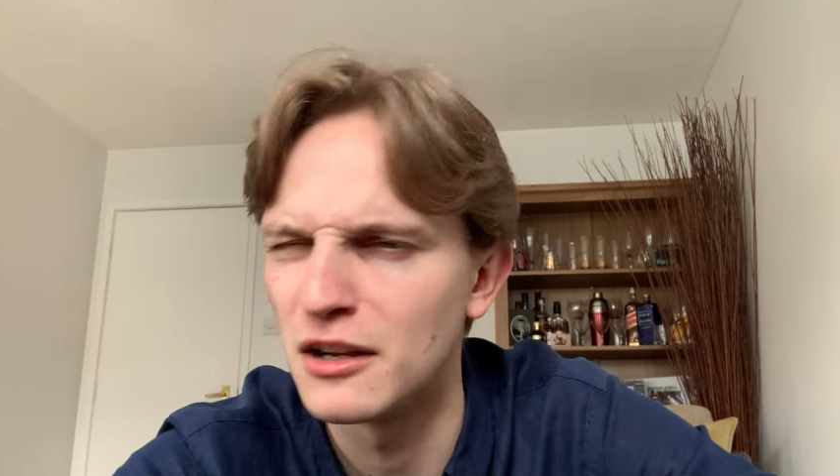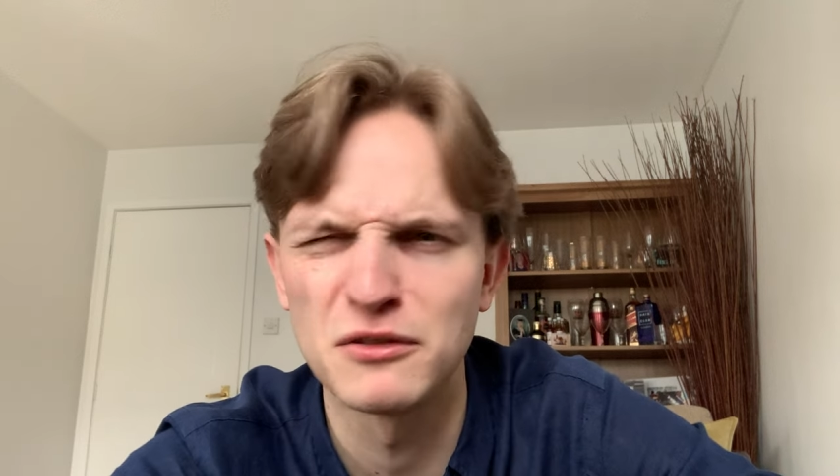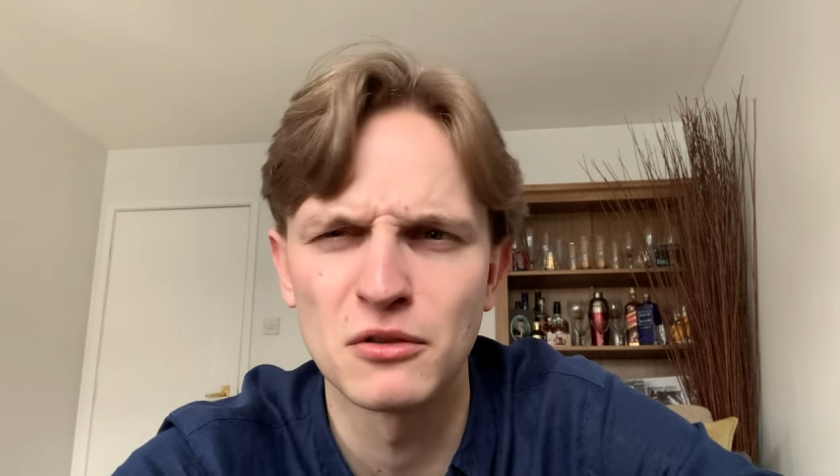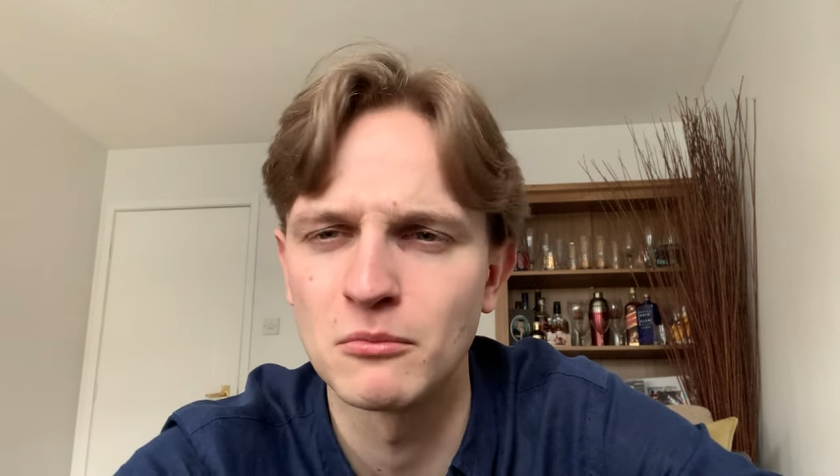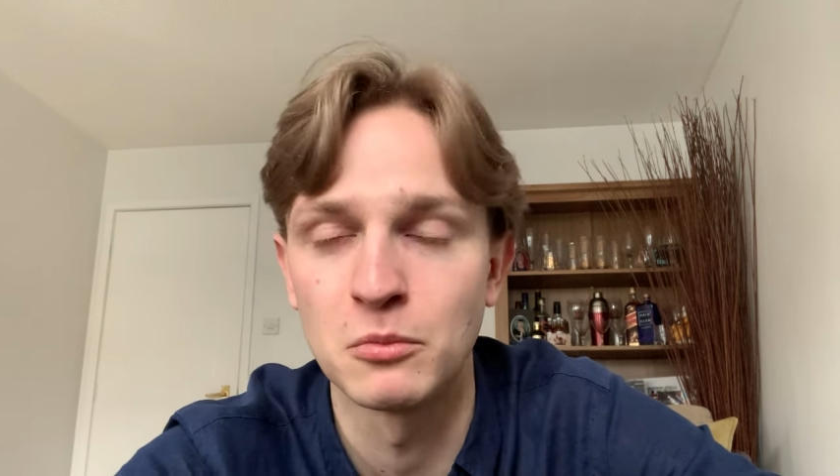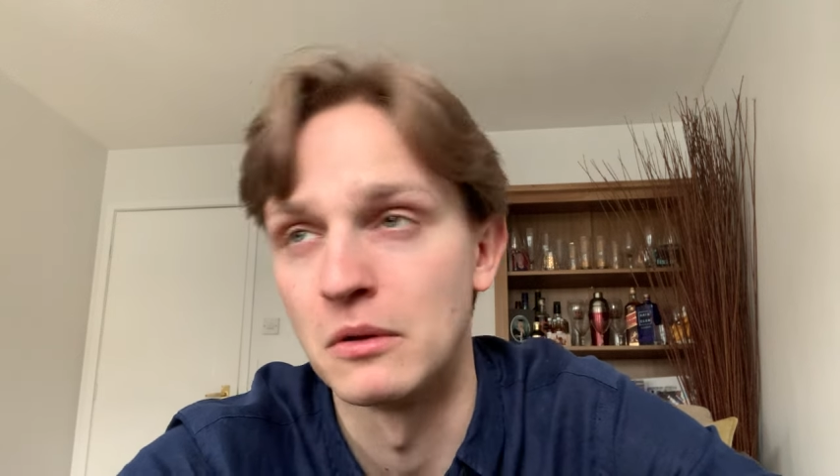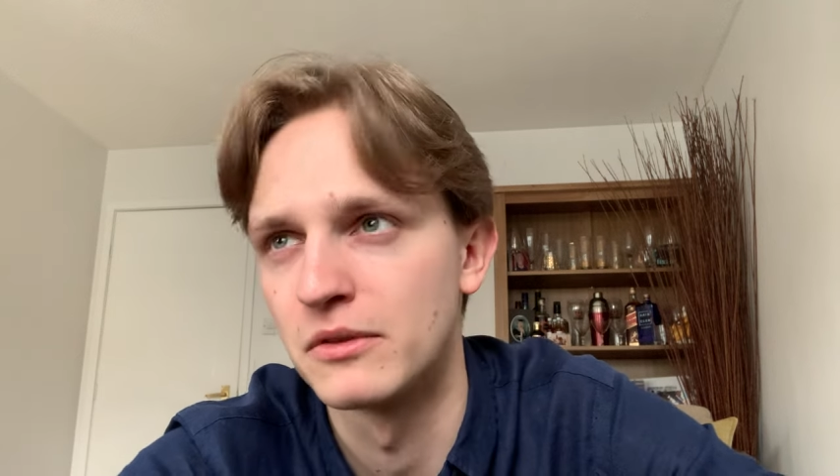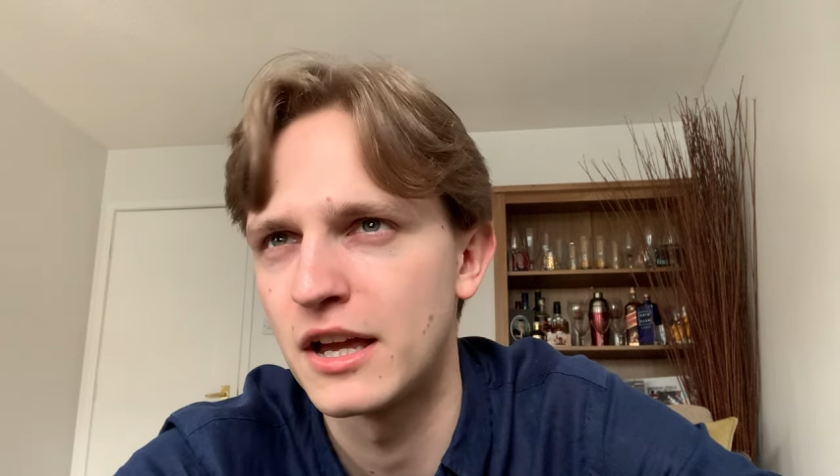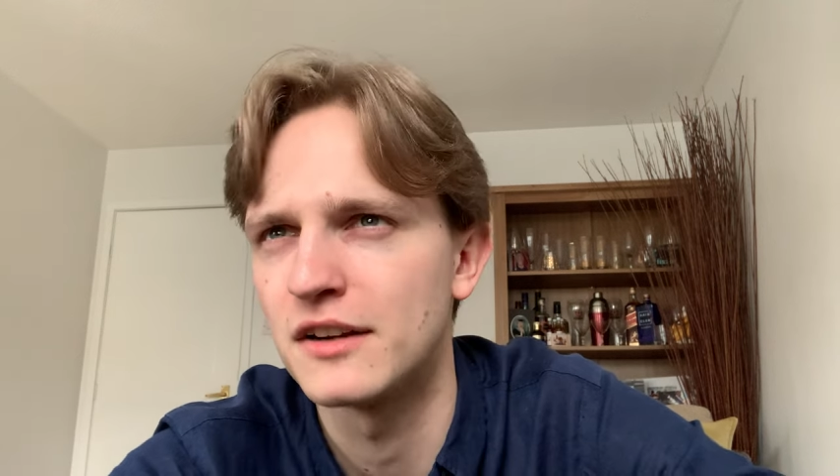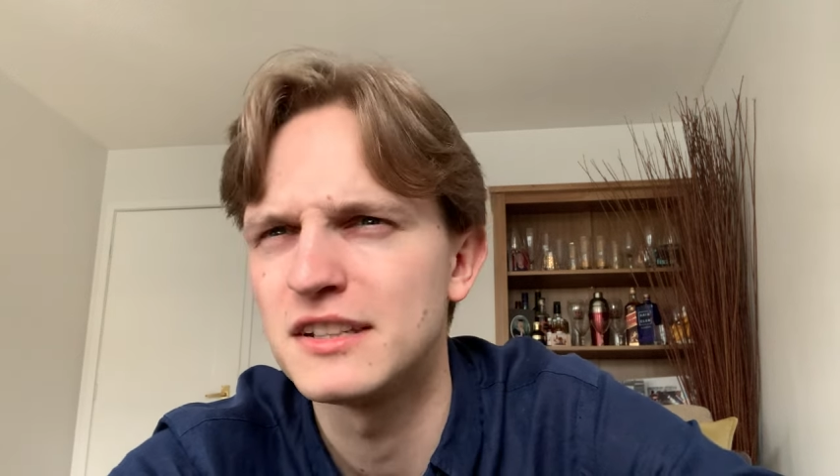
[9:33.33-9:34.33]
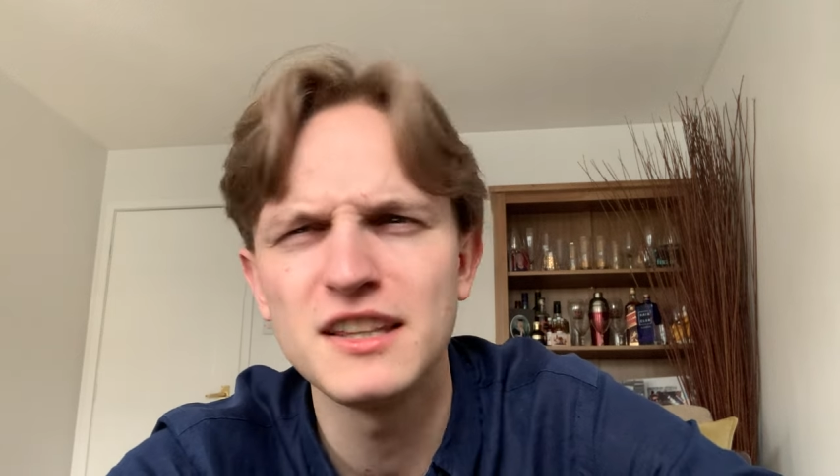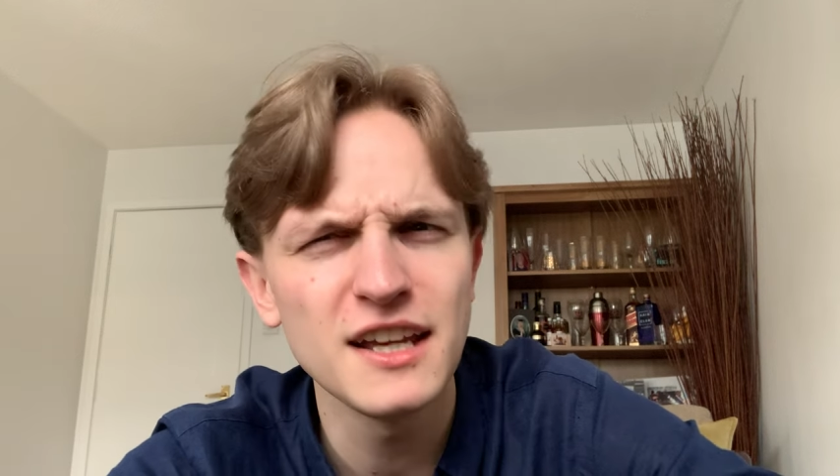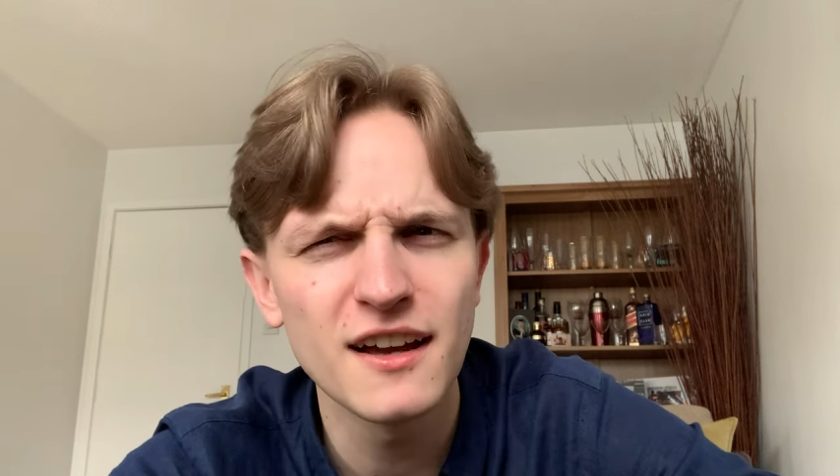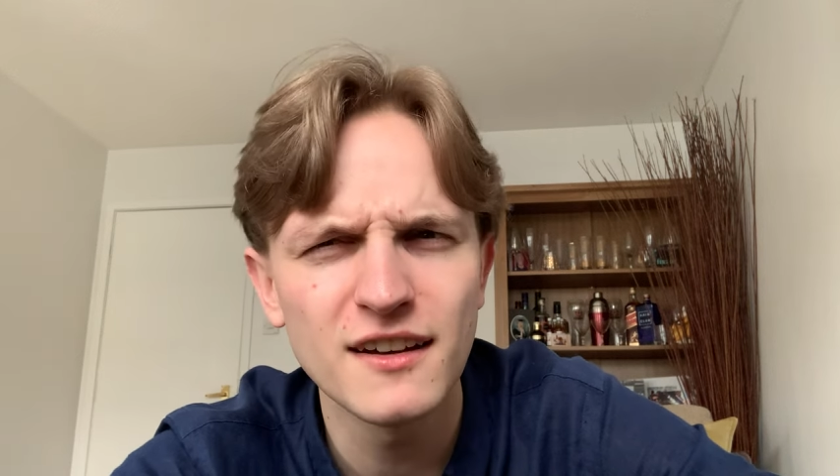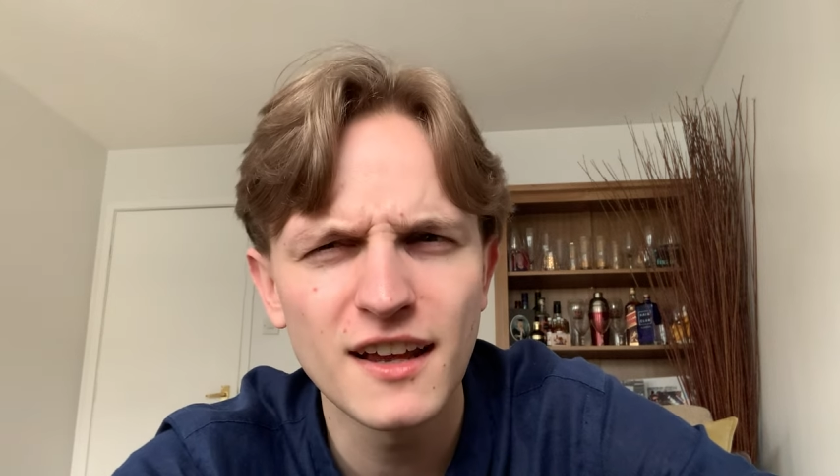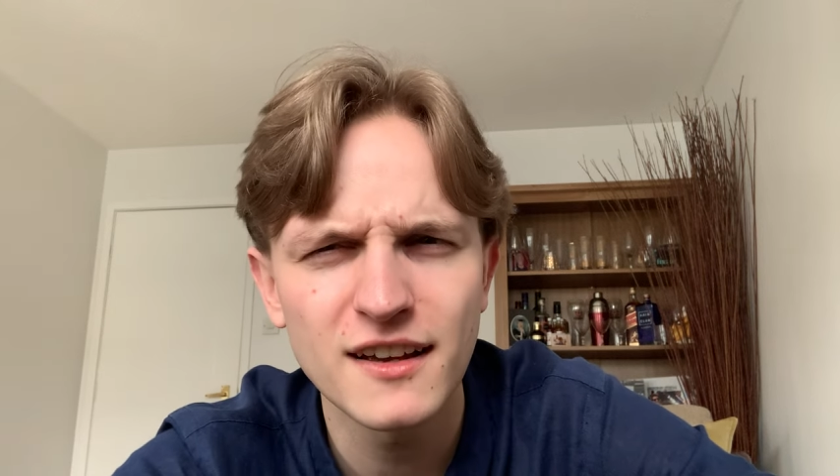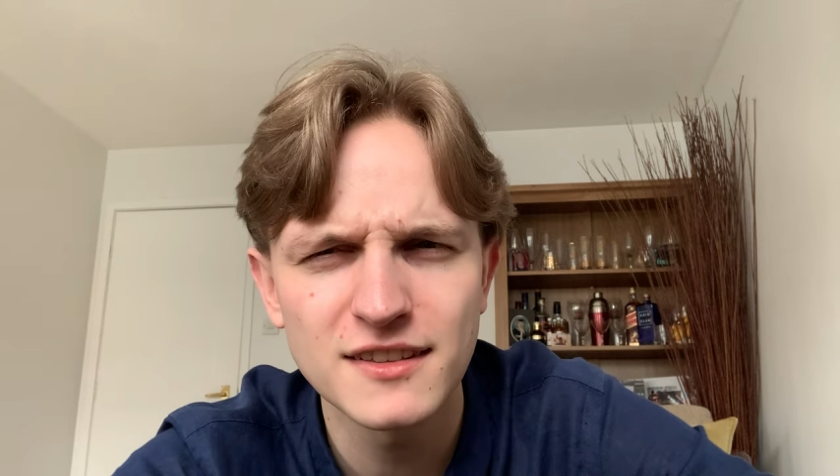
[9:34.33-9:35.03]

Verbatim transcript: No, not well, the Guardian. Did the Guardian,